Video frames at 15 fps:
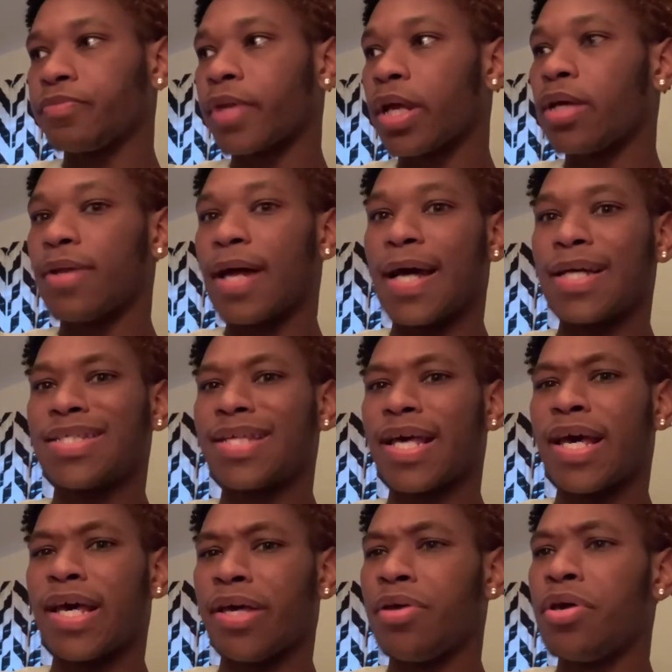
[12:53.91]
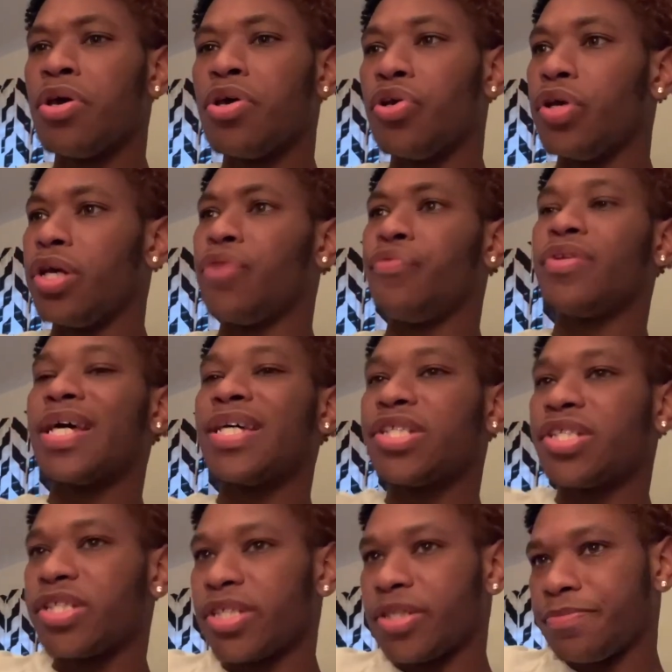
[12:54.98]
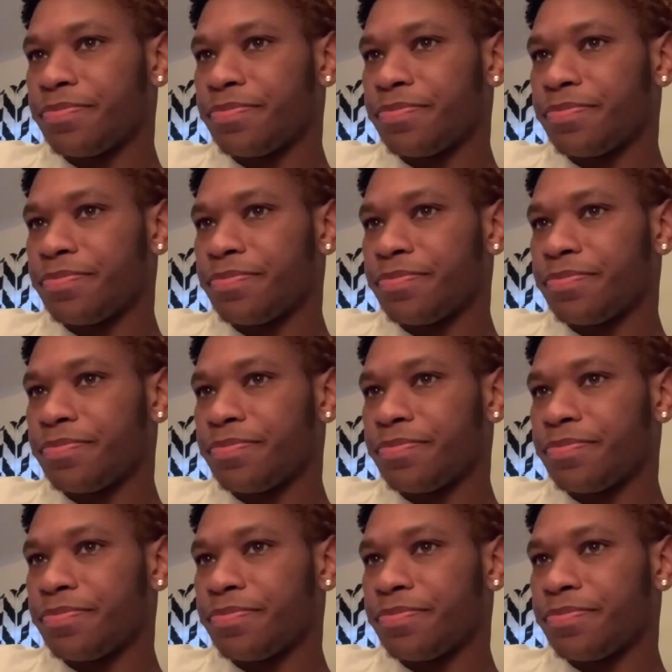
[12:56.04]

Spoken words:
like say you're in a relationship